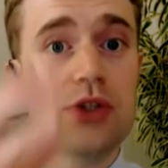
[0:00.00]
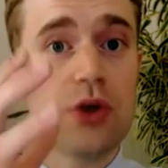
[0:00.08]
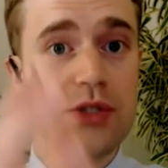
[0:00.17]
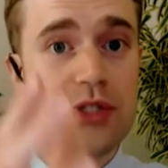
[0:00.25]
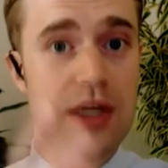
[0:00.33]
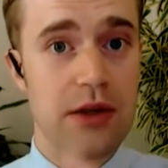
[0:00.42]

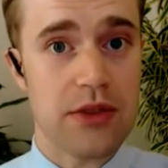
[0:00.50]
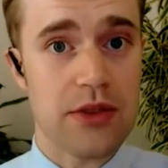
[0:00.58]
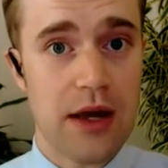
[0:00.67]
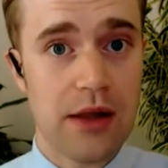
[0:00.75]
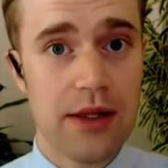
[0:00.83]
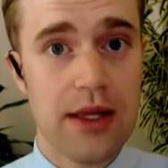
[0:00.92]

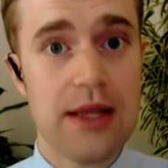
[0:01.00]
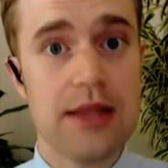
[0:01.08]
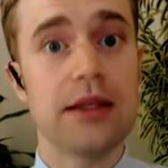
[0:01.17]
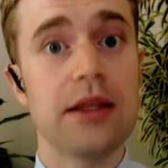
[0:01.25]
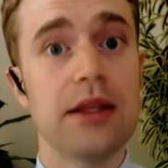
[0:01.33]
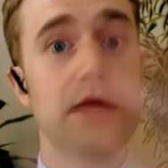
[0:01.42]
zooxanthellae
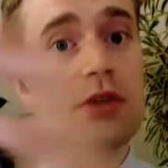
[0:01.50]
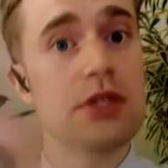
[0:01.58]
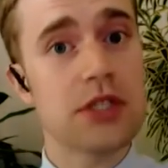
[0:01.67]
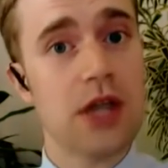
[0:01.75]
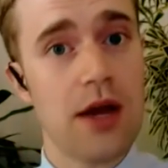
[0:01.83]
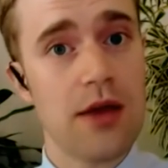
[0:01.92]
that live
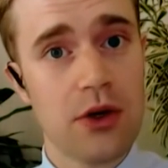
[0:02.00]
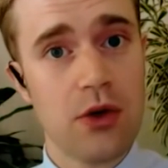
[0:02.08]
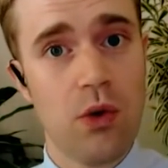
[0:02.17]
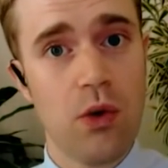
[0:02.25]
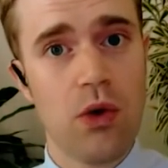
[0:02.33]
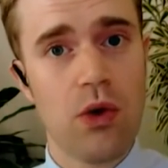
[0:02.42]
inside the
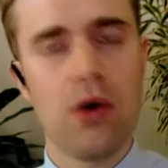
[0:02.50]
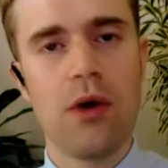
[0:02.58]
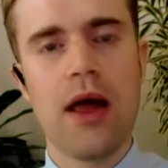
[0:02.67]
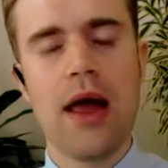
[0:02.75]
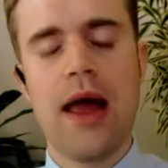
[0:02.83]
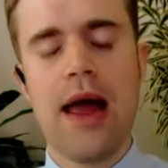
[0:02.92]
coral.
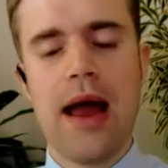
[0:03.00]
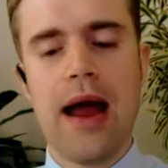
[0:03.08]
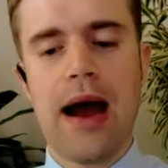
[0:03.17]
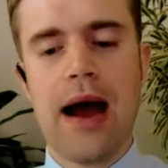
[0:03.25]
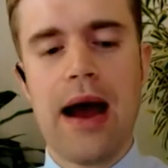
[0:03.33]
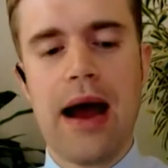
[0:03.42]

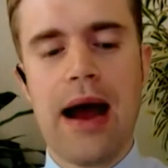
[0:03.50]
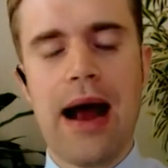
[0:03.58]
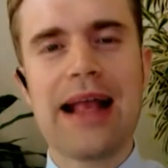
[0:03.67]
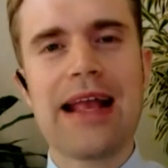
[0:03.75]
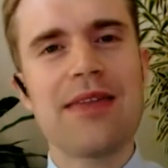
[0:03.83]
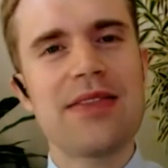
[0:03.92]

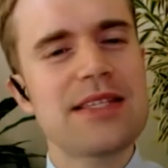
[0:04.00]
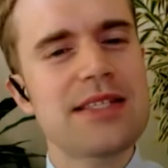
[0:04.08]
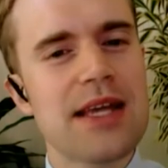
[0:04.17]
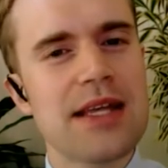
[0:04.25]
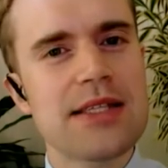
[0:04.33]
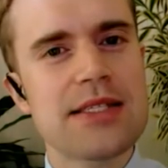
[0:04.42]
I get the
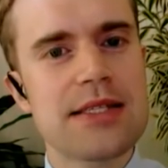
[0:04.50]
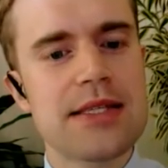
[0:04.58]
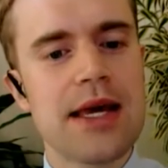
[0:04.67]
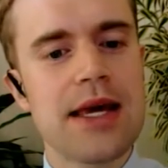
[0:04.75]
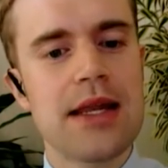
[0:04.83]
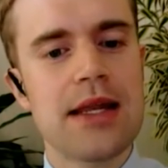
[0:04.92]
sense
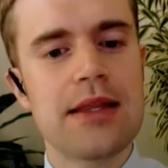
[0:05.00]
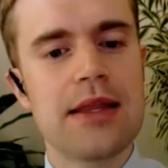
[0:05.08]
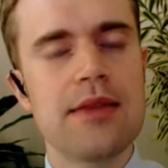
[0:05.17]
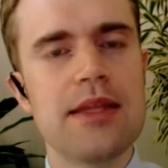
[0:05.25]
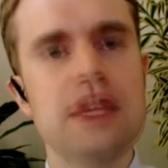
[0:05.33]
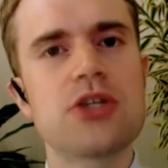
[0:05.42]
that
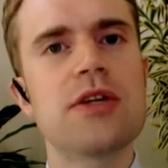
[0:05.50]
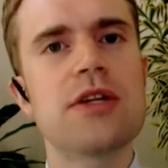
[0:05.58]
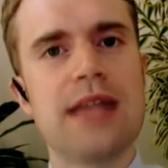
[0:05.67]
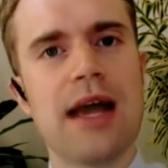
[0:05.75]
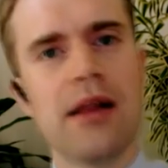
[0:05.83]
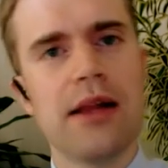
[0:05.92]
these are
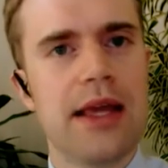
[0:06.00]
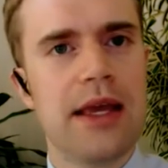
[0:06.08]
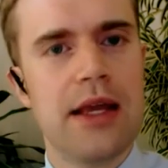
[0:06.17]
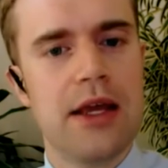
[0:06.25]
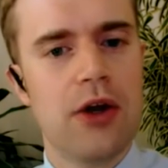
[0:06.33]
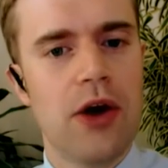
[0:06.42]

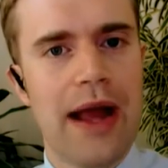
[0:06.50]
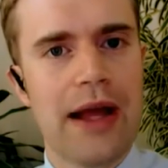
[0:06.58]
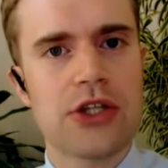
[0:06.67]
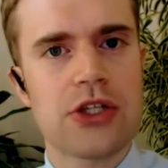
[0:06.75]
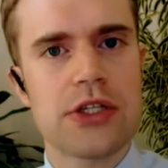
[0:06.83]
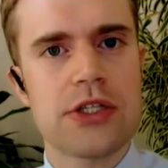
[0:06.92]
delicate
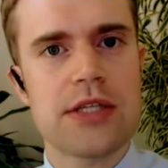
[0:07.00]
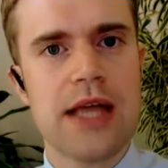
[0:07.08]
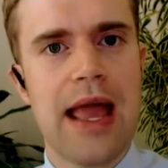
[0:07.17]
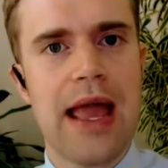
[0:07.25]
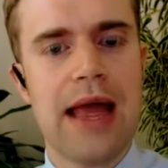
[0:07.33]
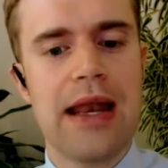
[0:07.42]
interactions,
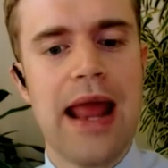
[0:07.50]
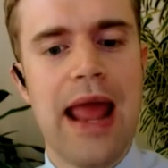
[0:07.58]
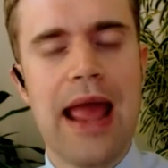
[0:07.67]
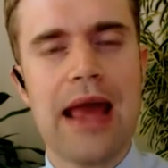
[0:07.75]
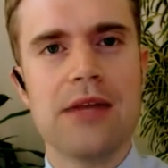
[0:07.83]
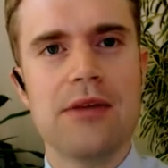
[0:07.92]
and
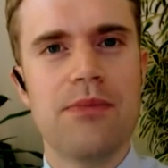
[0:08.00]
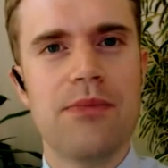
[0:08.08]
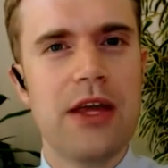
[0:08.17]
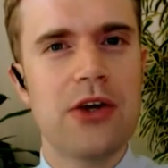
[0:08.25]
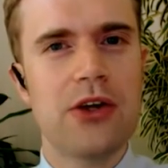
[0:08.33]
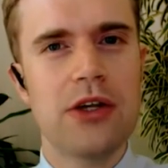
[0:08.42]

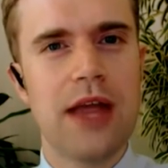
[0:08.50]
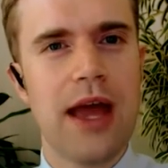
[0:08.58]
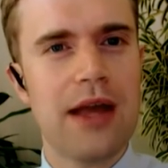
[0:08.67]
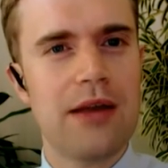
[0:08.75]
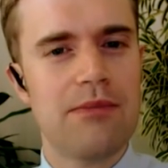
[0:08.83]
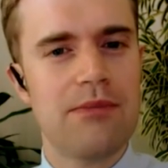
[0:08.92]
they could
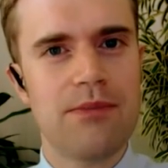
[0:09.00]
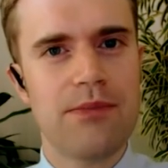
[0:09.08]
get